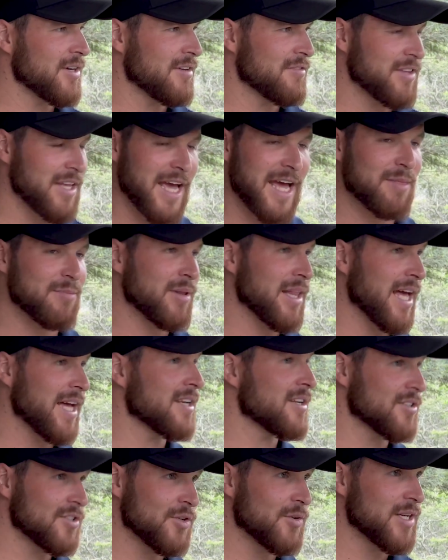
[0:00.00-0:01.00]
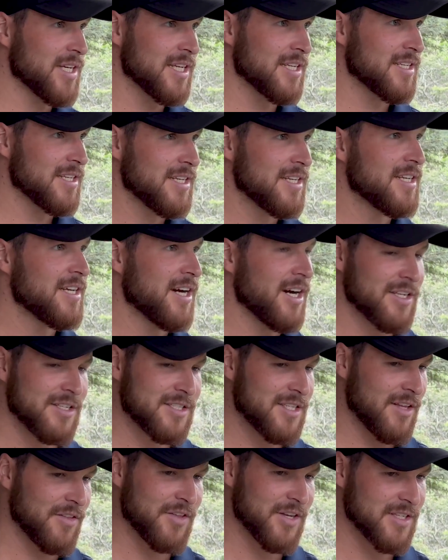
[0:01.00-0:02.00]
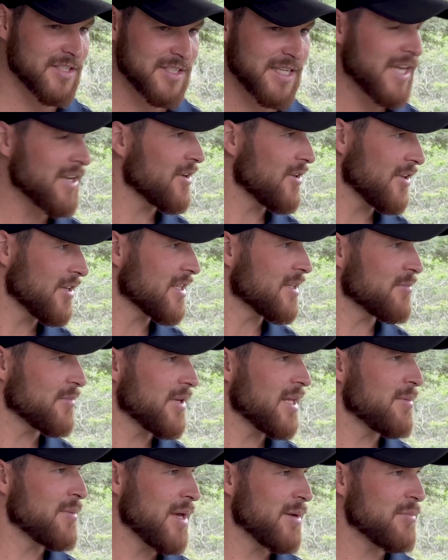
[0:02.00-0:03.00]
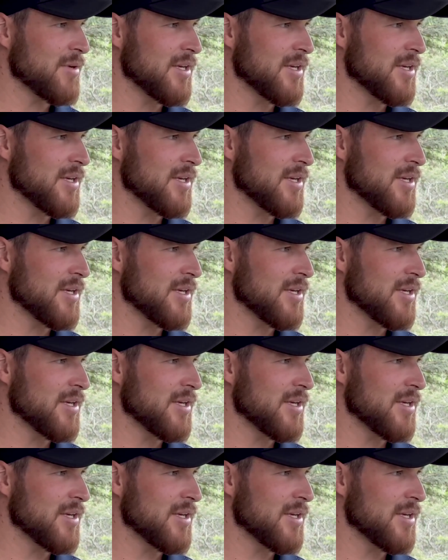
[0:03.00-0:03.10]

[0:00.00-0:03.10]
if they had planned on doing it until things settle and maybe